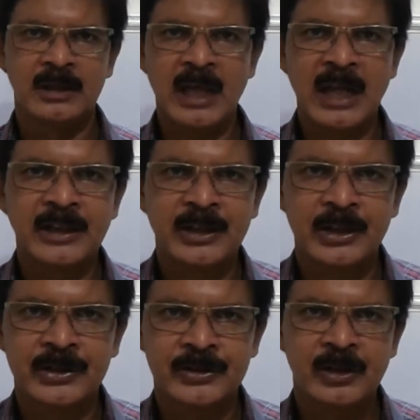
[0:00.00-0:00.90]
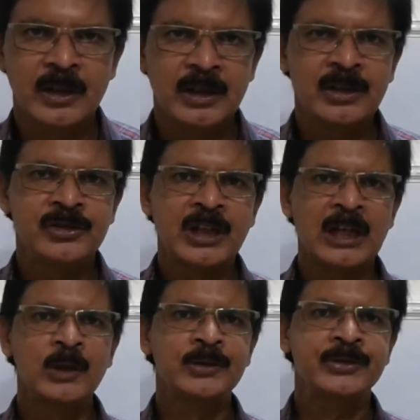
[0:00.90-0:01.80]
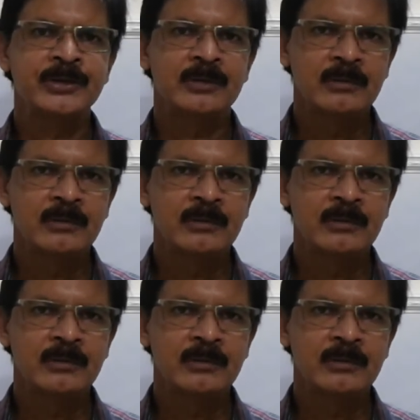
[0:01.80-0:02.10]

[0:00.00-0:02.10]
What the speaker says: He enters, he salutes